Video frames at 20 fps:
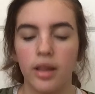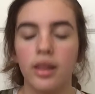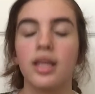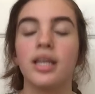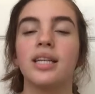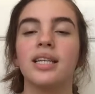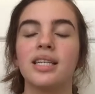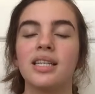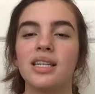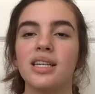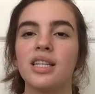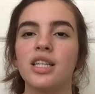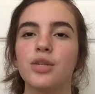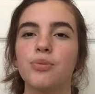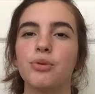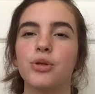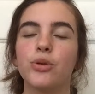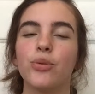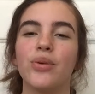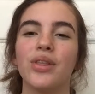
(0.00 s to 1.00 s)
The distance
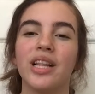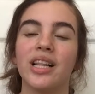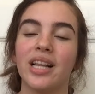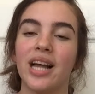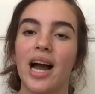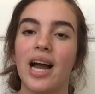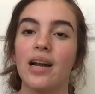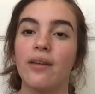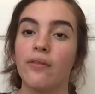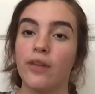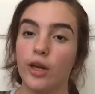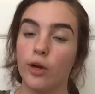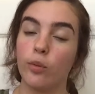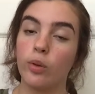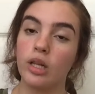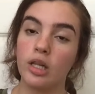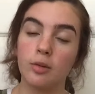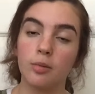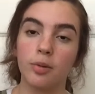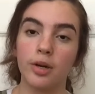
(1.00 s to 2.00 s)
between the line of
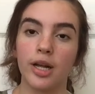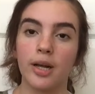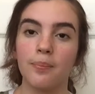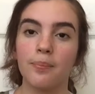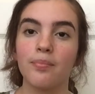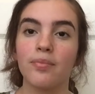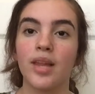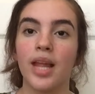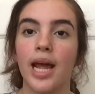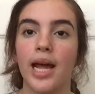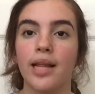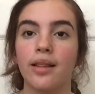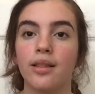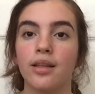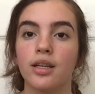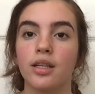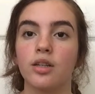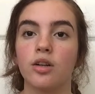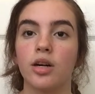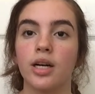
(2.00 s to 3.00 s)
equilibrium and
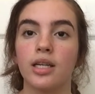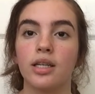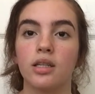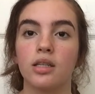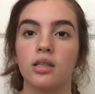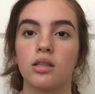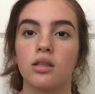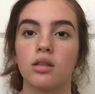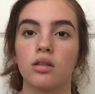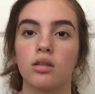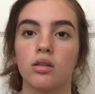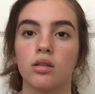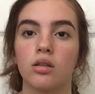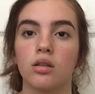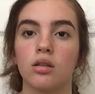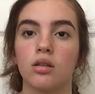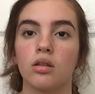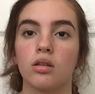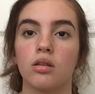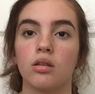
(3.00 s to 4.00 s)
the crest
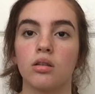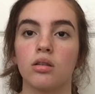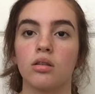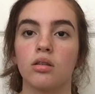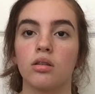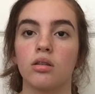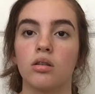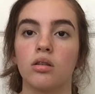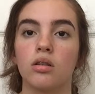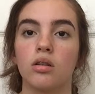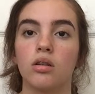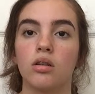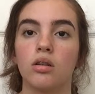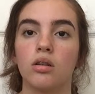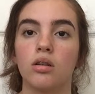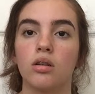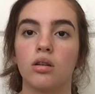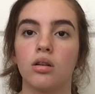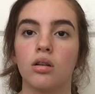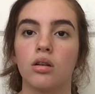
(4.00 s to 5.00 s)
or
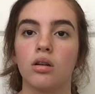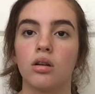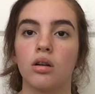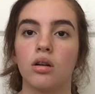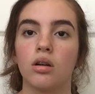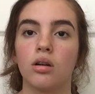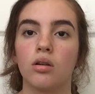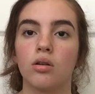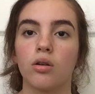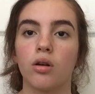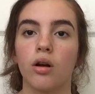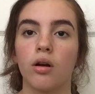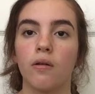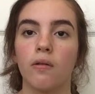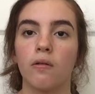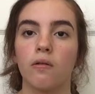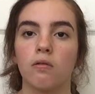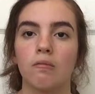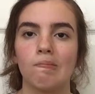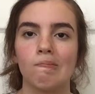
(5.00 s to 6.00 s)

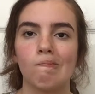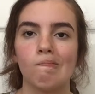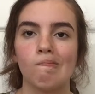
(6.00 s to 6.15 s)
trough.